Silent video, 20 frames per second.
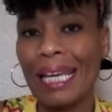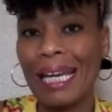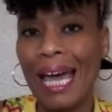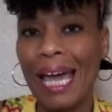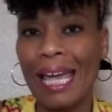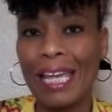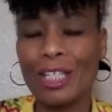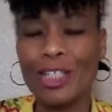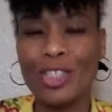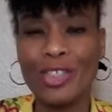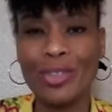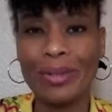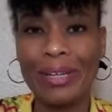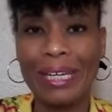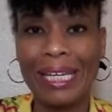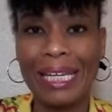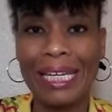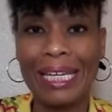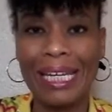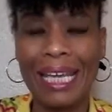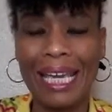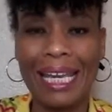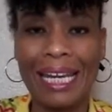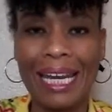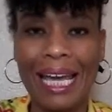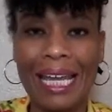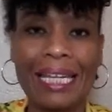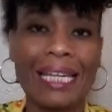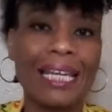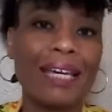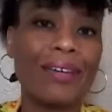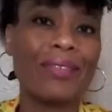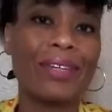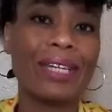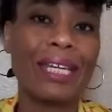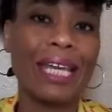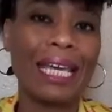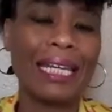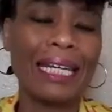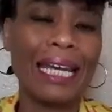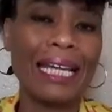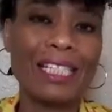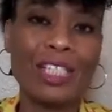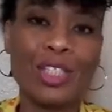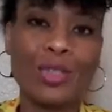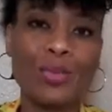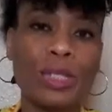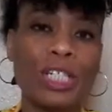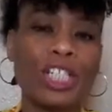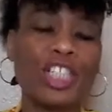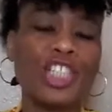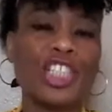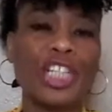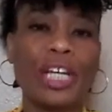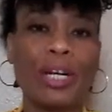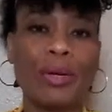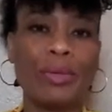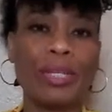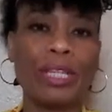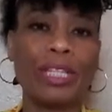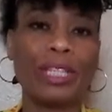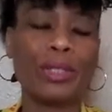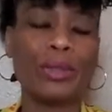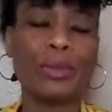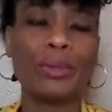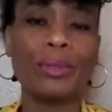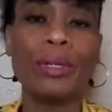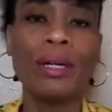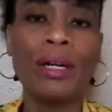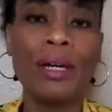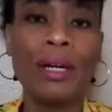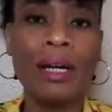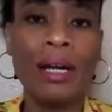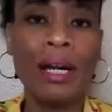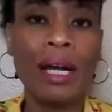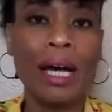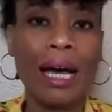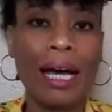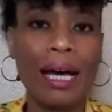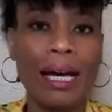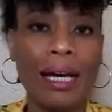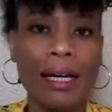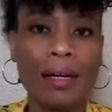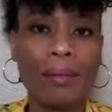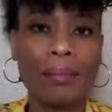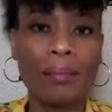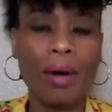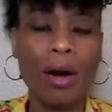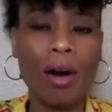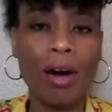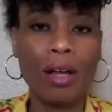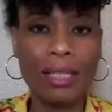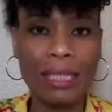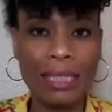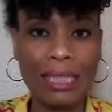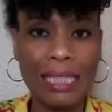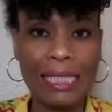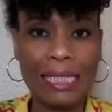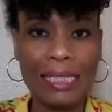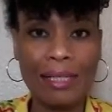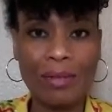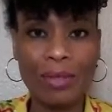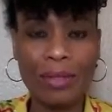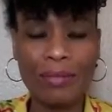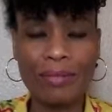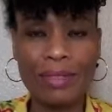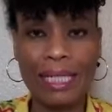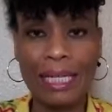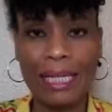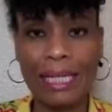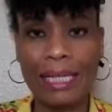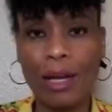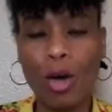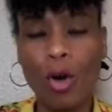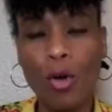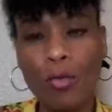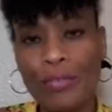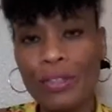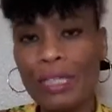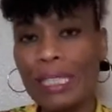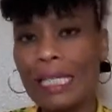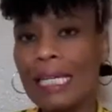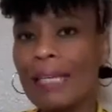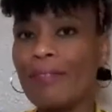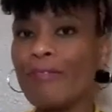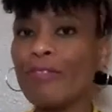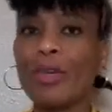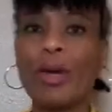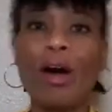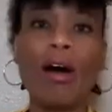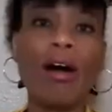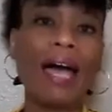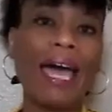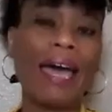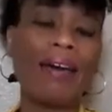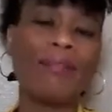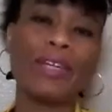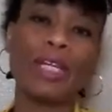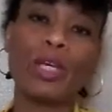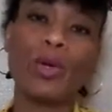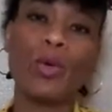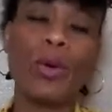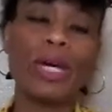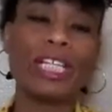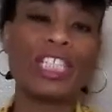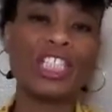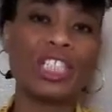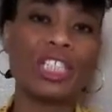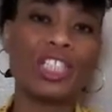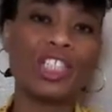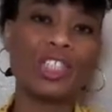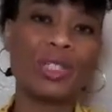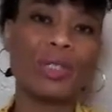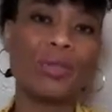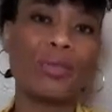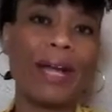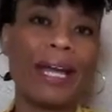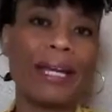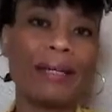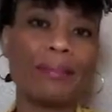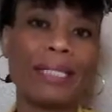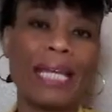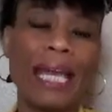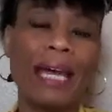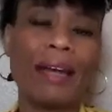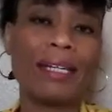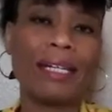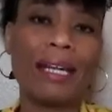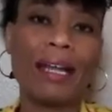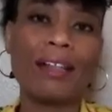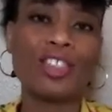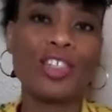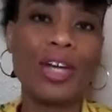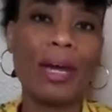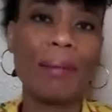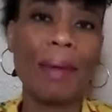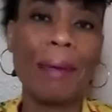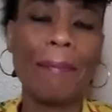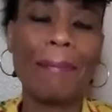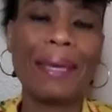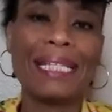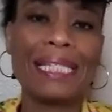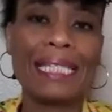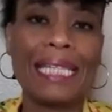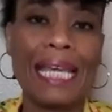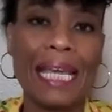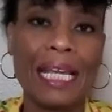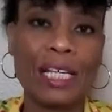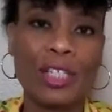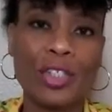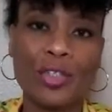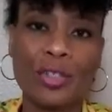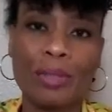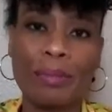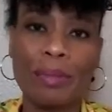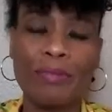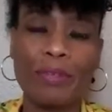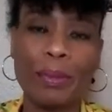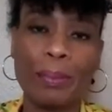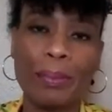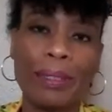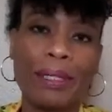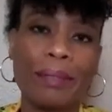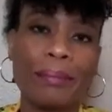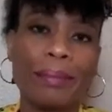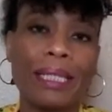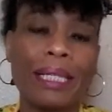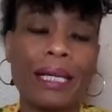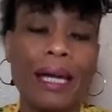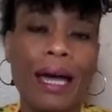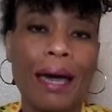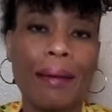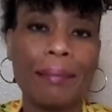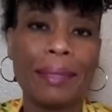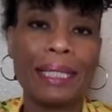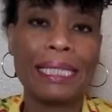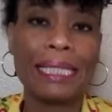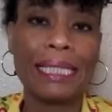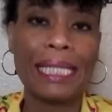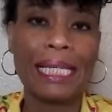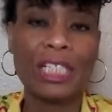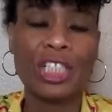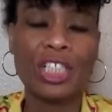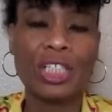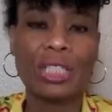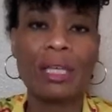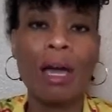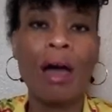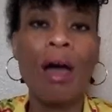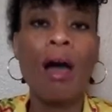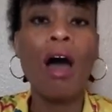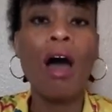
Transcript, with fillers: and I enjoy it and I love it. And I just want to share with you um, all the things that we've done. Hopefully, if you all have any questions, you can write them down and I'll try my best to answer them if you put them in the comment sections.